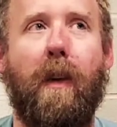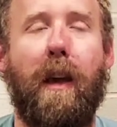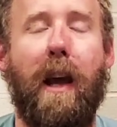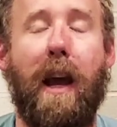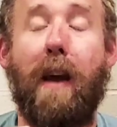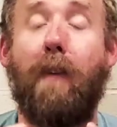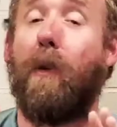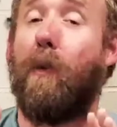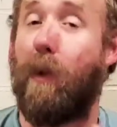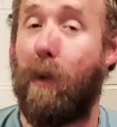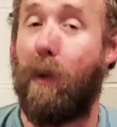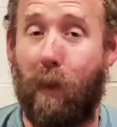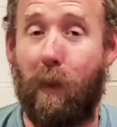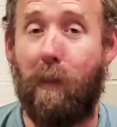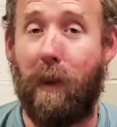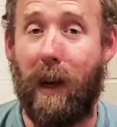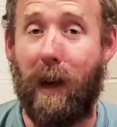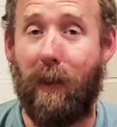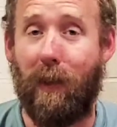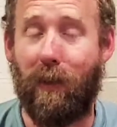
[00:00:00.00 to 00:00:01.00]
everyone will
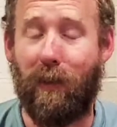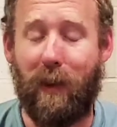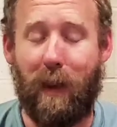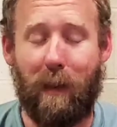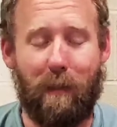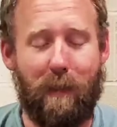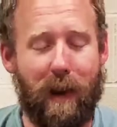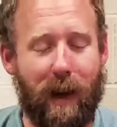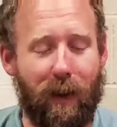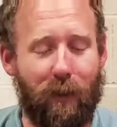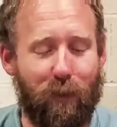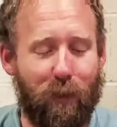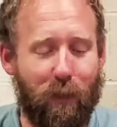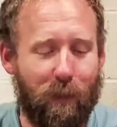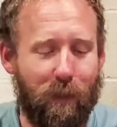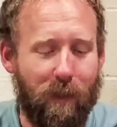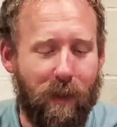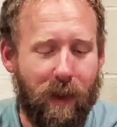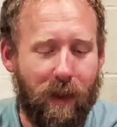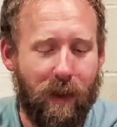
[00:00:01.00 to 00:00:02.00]
be on the same page.
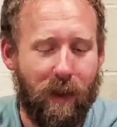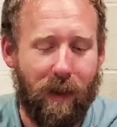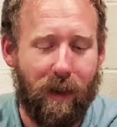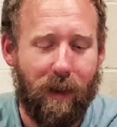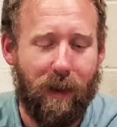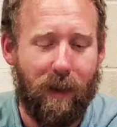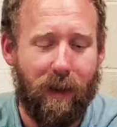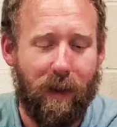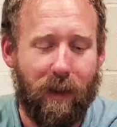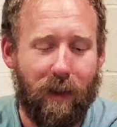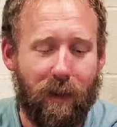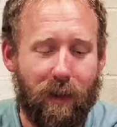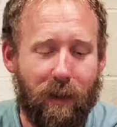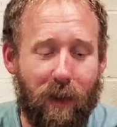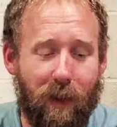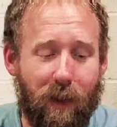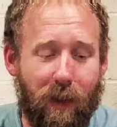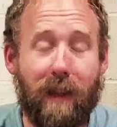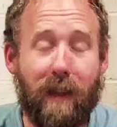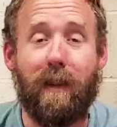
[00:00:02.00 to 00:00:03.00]

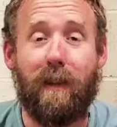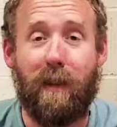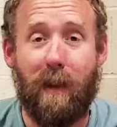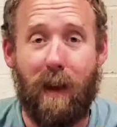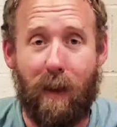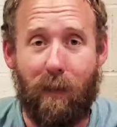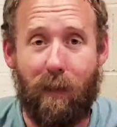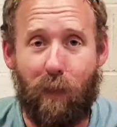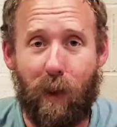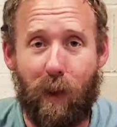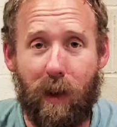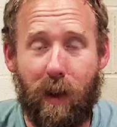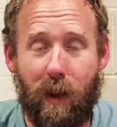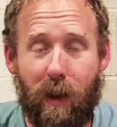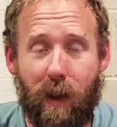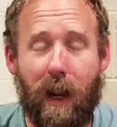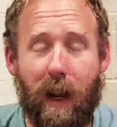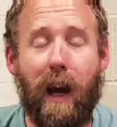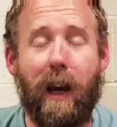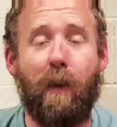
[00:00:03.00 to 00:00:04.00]
So that's a tough one,
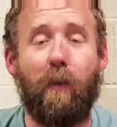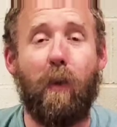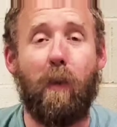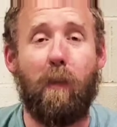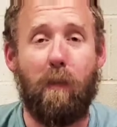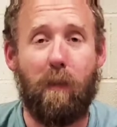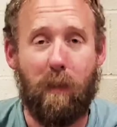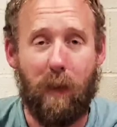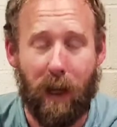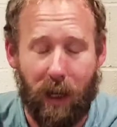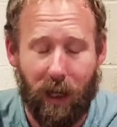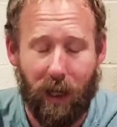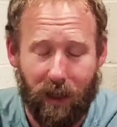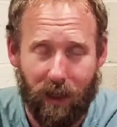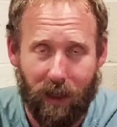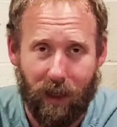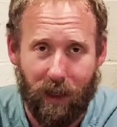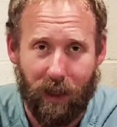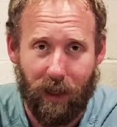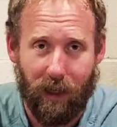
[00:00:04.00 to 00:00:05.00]
and I
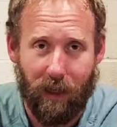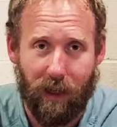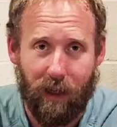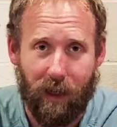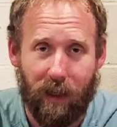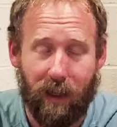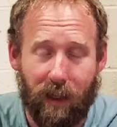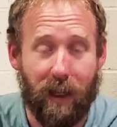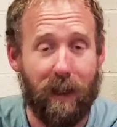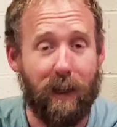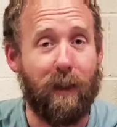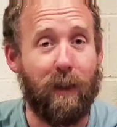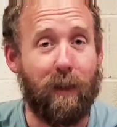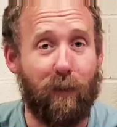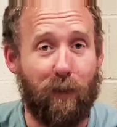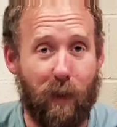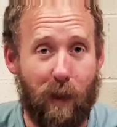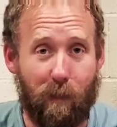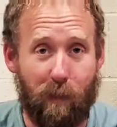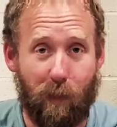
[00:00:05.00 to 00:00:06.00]
repeatedly get into
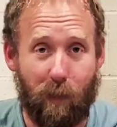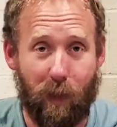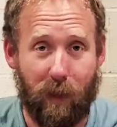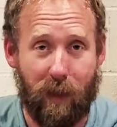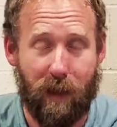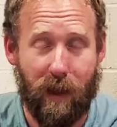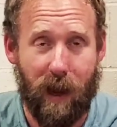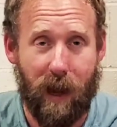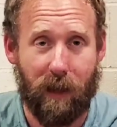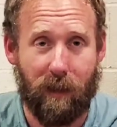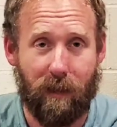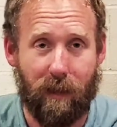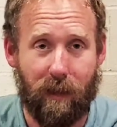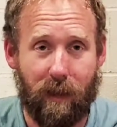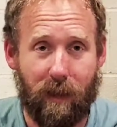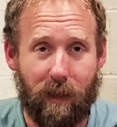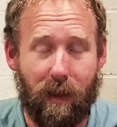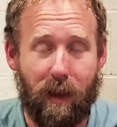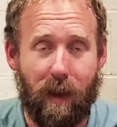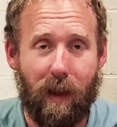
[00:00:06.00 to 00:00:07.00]
trouble with that.
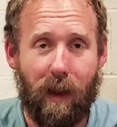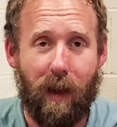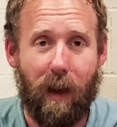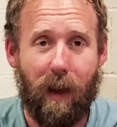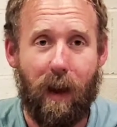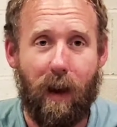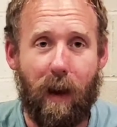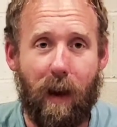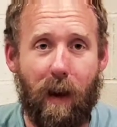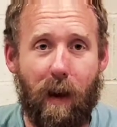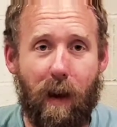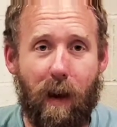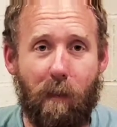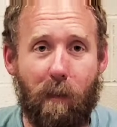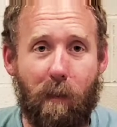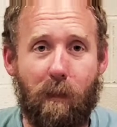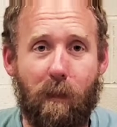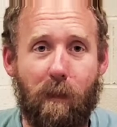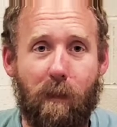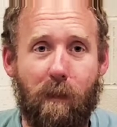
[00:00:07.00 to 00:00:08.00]

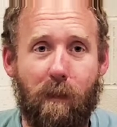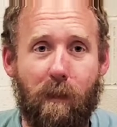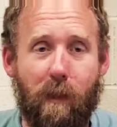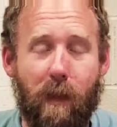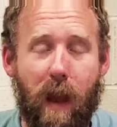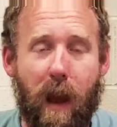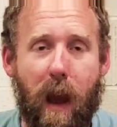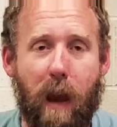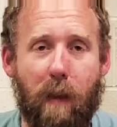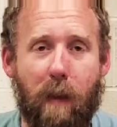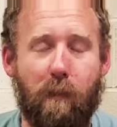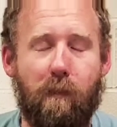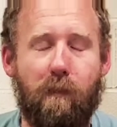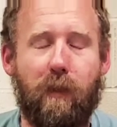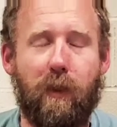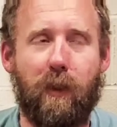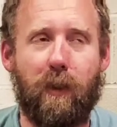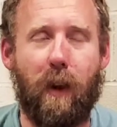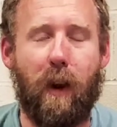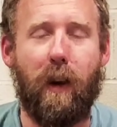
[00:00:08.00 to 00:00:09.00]
I'm
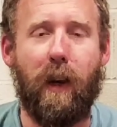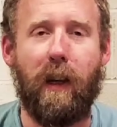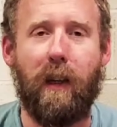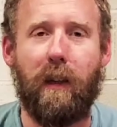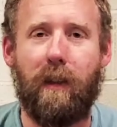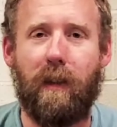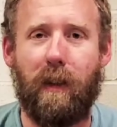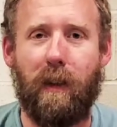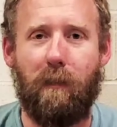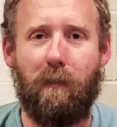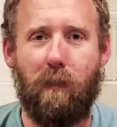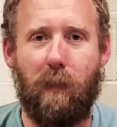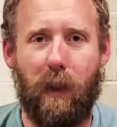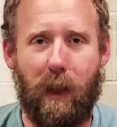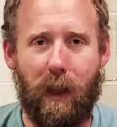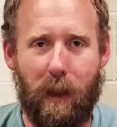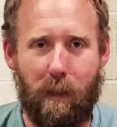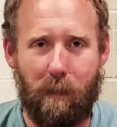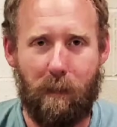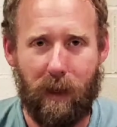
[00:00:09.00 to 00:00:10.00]
starting to
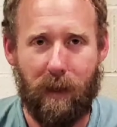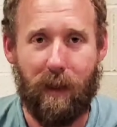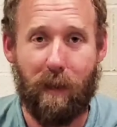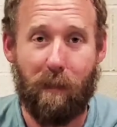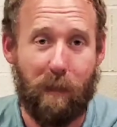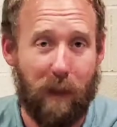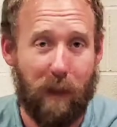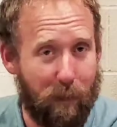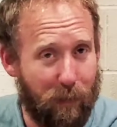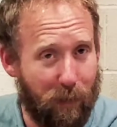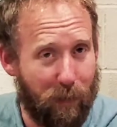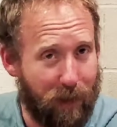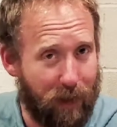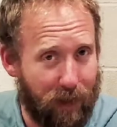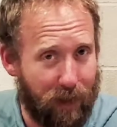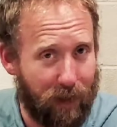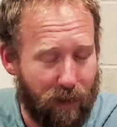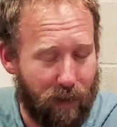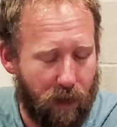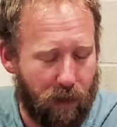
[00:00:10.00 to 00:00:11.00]
limit the people that
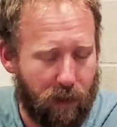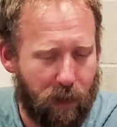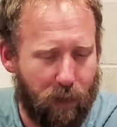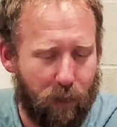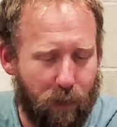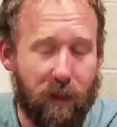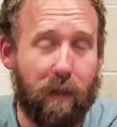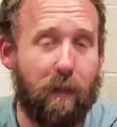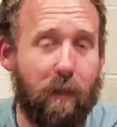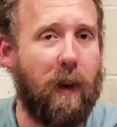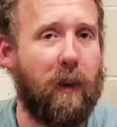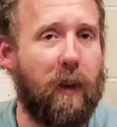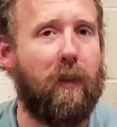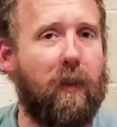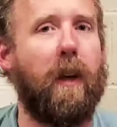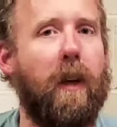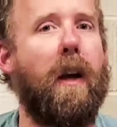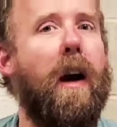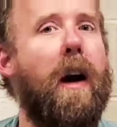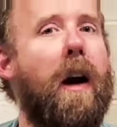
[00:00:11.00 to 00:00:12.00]
I talk to,
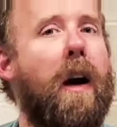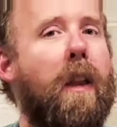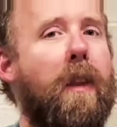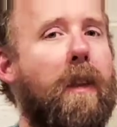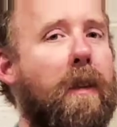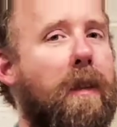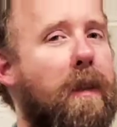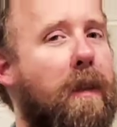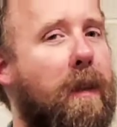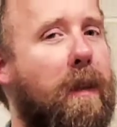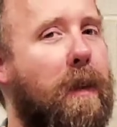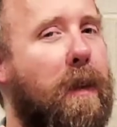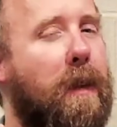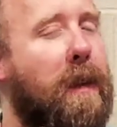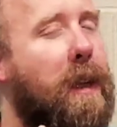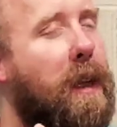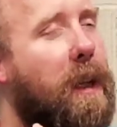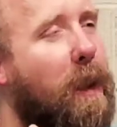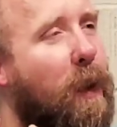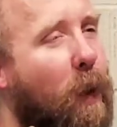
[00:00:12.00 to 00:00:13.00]
especially
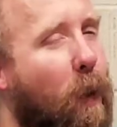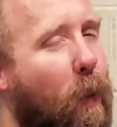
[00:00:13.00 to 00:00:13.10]
in the